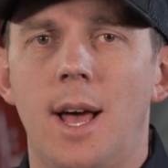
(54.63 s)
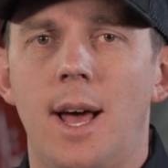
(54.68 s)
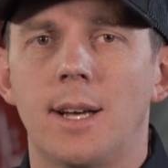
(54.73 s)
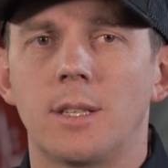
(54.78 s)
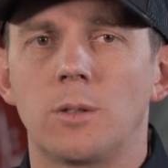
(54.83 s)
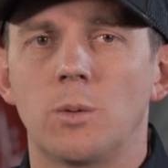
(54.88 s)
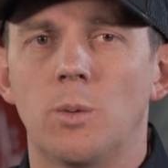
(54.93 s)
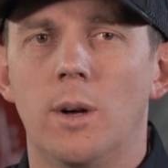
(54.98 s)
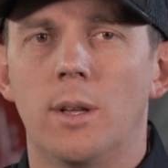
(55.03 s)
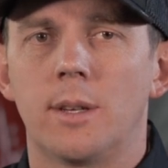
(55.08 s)

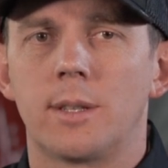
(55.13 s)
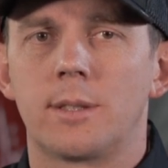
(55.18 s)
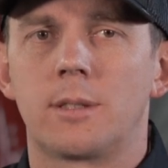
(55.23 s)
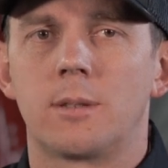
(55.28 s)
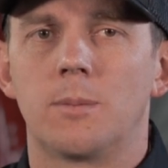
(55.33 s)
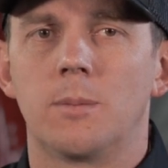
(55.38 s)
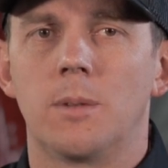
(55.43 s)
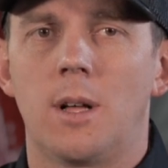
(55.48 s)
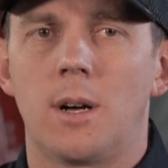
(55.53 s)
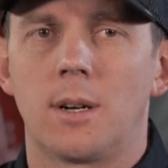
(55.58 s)
as well as
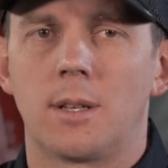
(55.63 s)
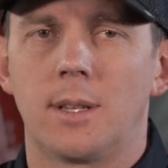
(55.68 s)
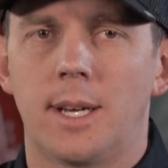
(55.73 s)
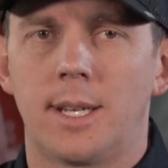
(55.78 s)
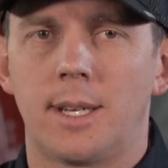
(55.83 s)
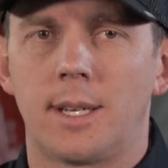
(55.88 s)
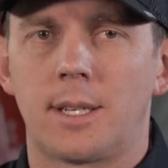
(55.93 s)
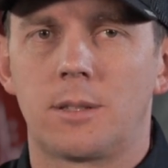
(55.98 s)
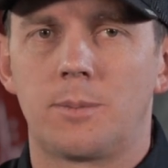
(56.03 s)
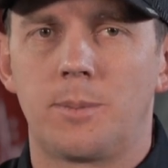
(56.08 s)
some long
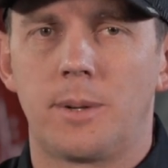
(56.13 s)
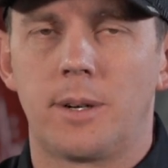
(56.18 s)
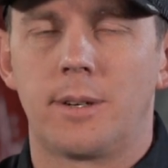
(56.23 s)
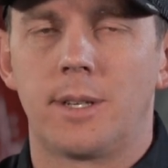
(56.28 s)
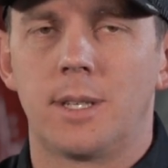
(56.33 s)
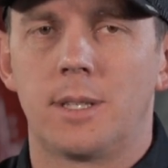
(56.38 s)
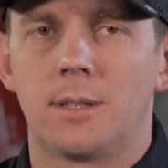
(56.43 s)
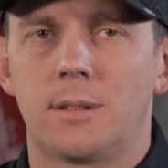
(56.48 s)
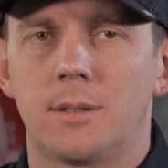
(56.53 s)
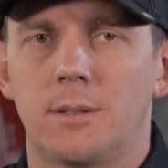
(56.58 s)
line
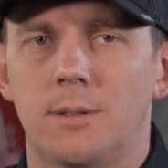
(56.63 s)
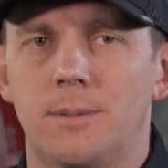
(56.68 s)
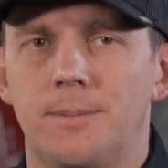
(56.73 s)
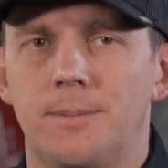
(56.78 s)
experience.